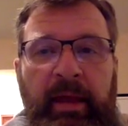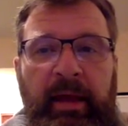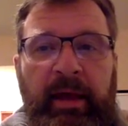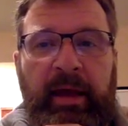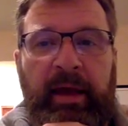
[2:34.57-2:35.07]

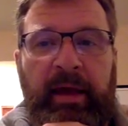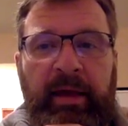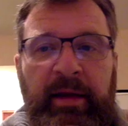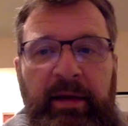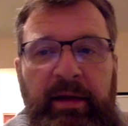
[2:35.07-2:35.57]

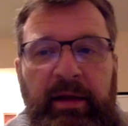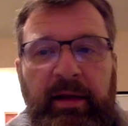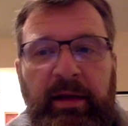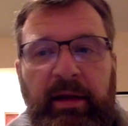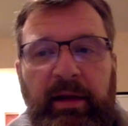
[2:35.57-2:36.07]
And
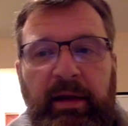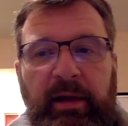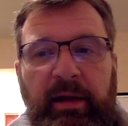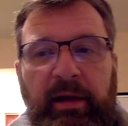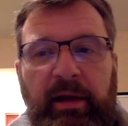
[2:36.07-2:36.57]

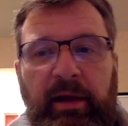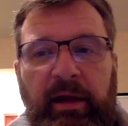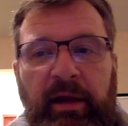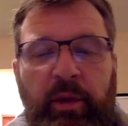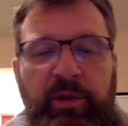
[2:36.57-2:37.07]

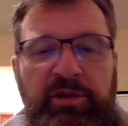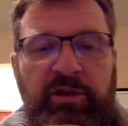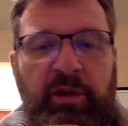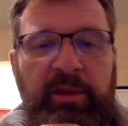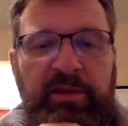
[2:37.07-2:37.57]
I'd always
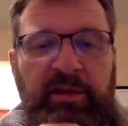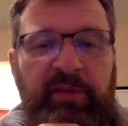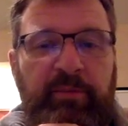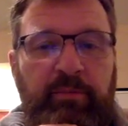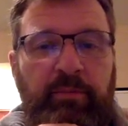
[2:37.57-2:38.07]
start
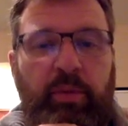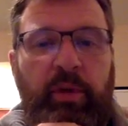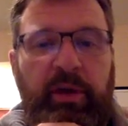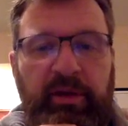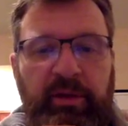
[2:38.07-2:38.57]
myself
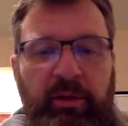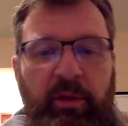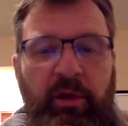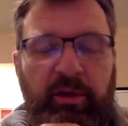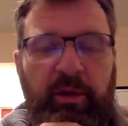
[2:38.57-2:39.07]
pointed in the
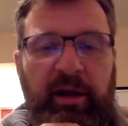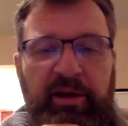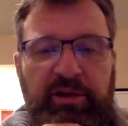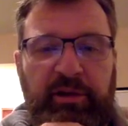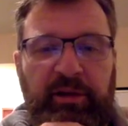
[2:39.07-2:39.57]
wrong
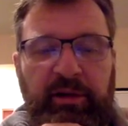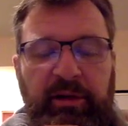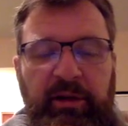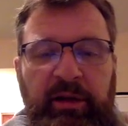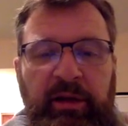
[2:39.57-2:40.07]
direction
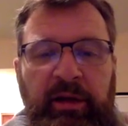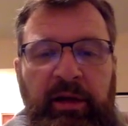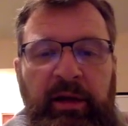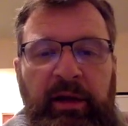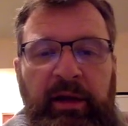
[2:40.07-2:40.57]

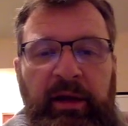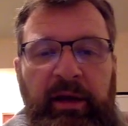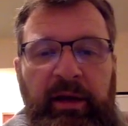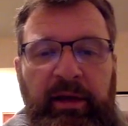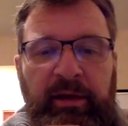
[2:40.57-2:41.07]

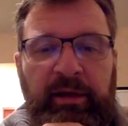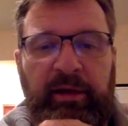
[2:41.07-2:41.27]
and